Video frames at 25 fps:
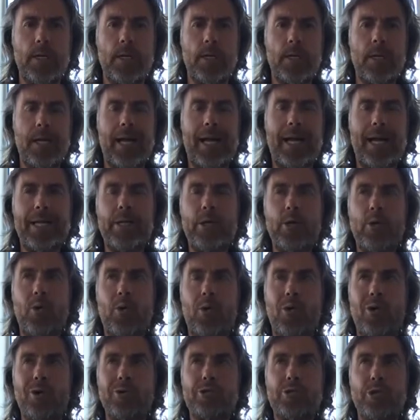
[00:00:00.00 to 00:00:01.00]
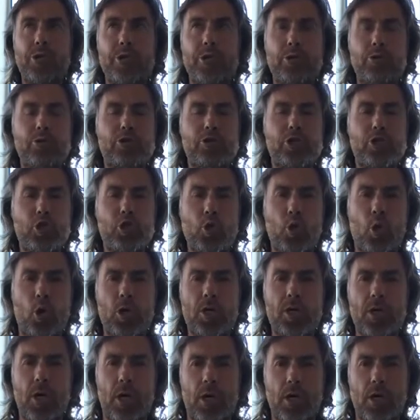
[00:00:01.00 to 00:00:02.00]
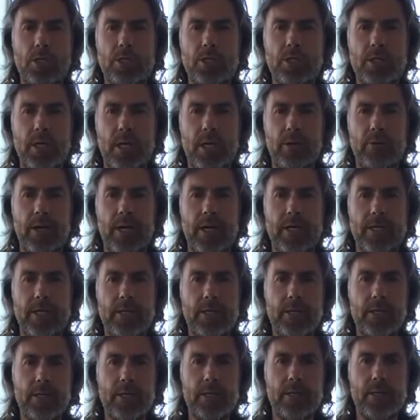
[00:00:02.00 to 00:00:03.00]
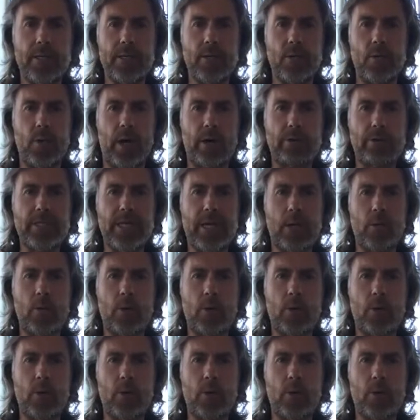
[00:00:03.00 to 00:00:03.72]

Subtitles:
And you also use scorecards, I read. How does that work?